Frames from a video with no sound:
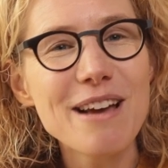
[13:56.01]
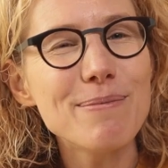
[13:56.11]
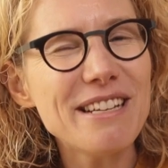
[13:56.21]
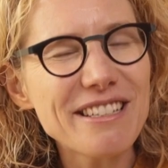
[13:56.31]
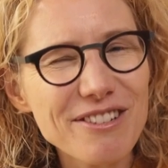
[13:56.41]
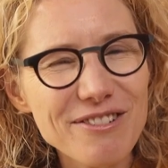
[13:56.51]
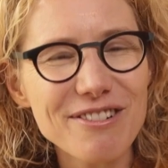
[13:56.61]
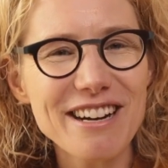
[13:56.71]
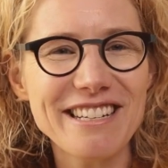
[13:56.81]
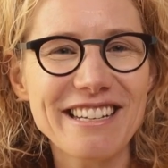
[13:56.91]
But it's
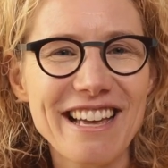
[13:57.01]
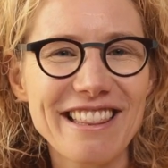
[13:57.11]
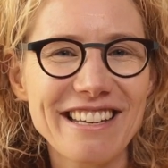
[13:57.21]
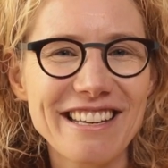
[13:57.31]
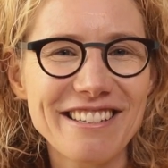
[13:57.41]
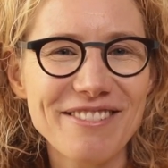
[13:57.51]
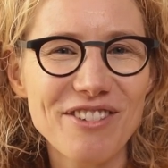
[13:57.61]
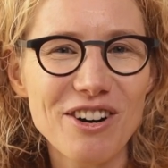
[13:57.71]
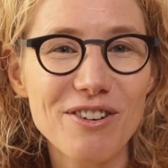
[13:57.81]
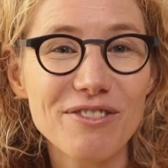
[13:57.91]
great to get the kids
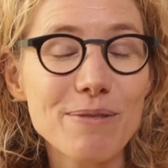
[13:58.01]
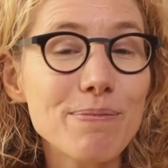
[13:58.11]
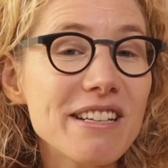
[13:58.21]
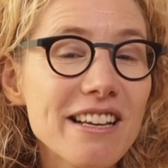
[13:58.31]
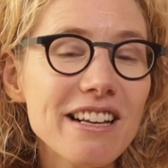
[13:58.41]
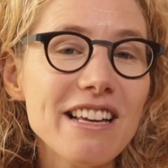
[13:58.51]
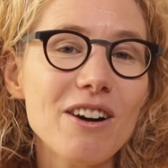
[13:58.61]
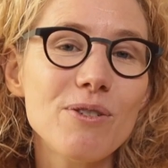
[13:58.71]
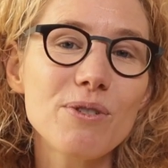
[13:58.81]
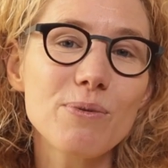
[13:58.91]
involved, and particularly
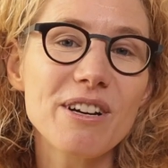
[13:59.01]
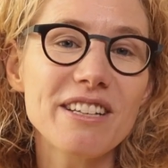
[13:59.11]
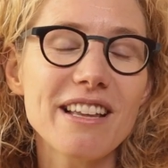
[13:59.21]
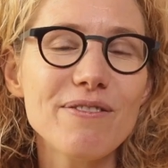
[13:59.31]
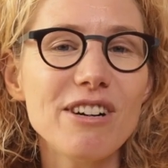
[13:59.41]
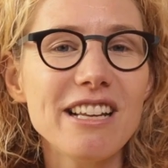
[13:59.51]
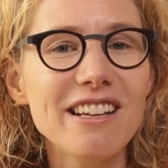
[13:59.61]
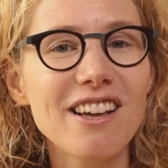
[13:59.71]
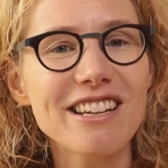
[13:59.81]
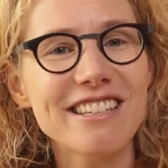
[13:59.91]
older ones. They really
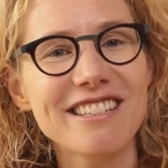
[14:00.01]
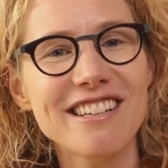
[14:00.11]
like to